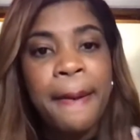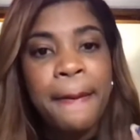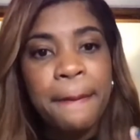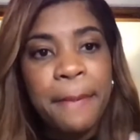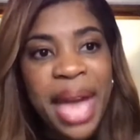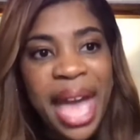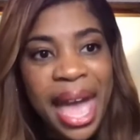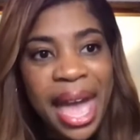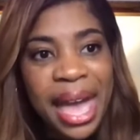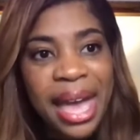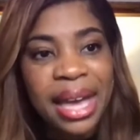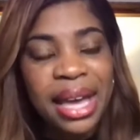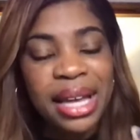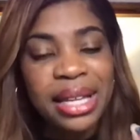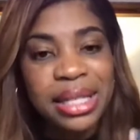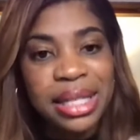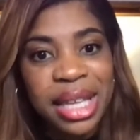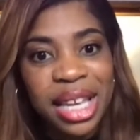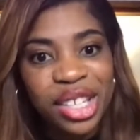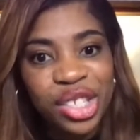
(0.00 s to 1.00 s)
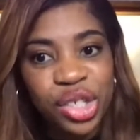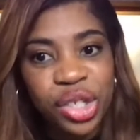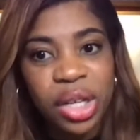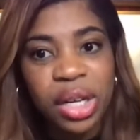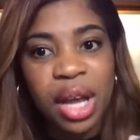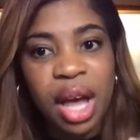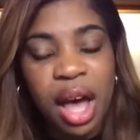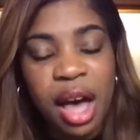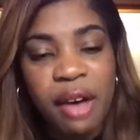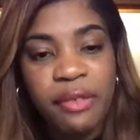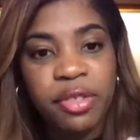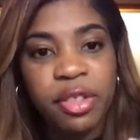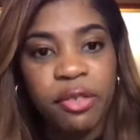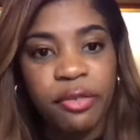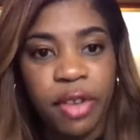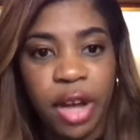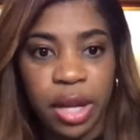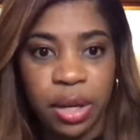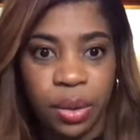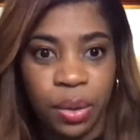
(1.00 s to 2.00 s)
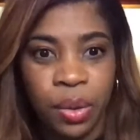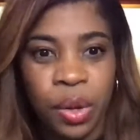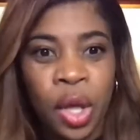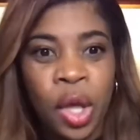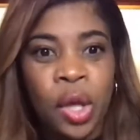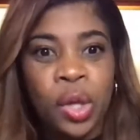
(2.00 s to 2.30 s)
paying attention of the funnel.